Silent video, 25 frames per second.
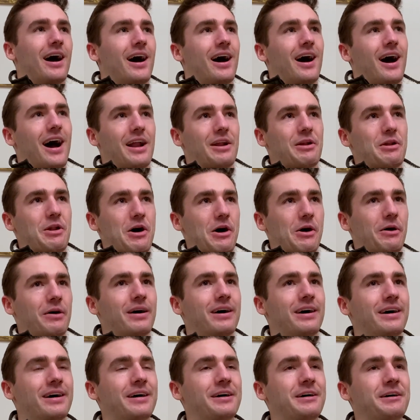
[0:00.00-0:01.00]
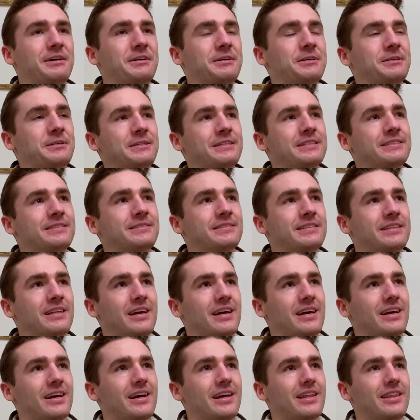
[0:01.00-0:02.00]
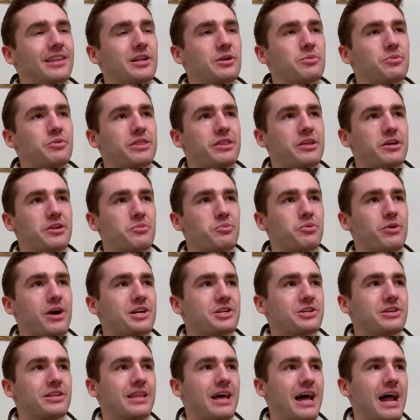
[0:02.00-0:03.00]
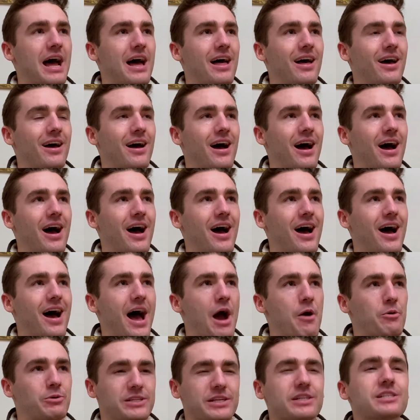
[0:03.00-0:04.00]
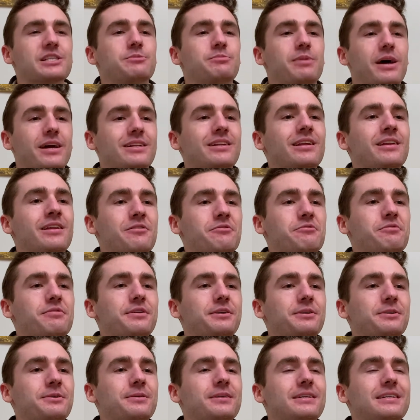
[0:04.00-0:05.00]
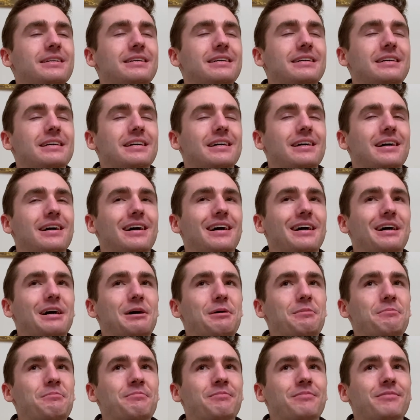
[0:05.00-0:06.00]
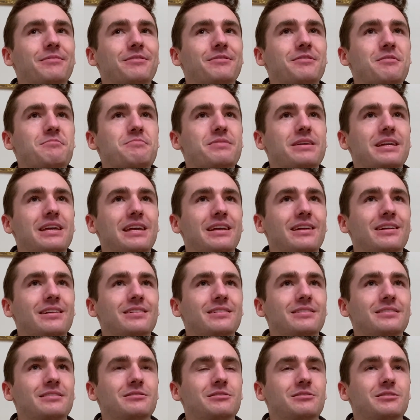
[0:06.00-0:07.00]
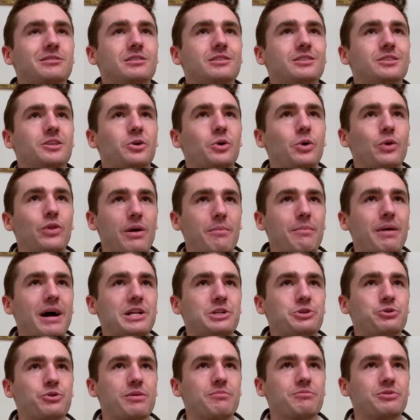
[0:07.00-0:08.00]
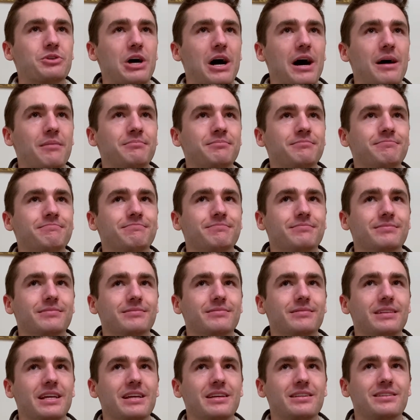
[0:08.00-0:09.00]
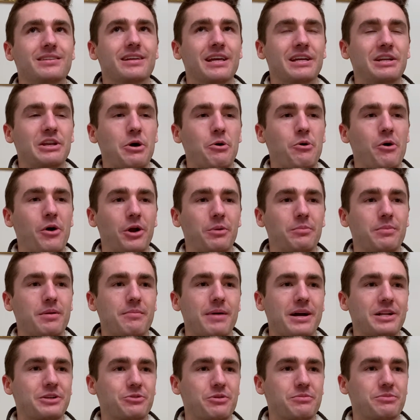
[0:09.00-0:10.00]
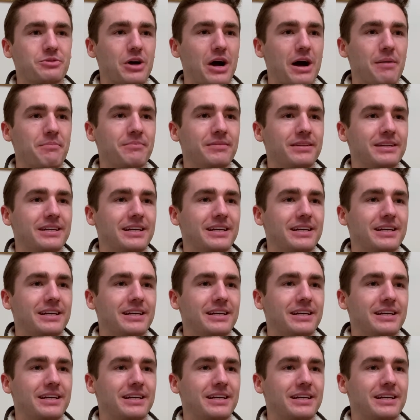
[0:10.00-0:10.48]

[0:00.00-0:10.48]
don't know, the depression that I was expecting to feel from being told that my dream job can no longer be my dream job.